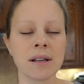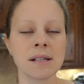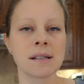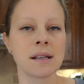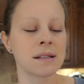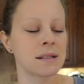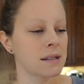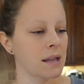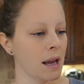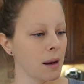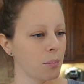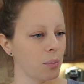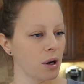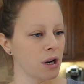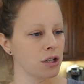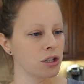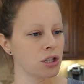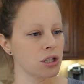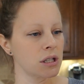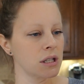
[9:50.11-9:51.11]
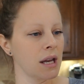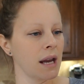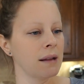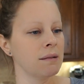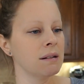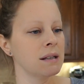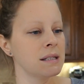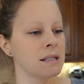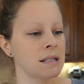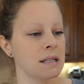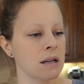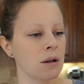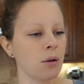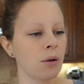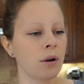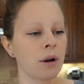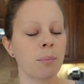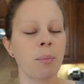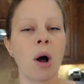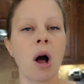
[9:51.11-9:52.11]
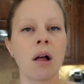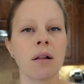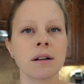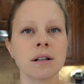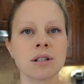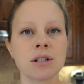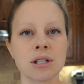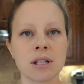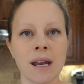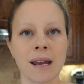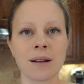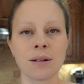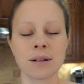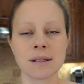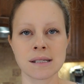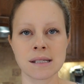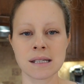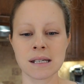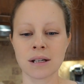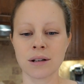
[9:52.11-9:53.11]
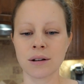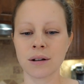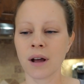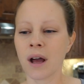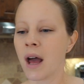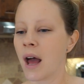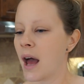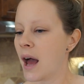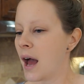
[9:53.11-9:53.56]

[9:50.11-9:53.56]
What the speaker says: it says like brushed stainless steel or polished stainless steel.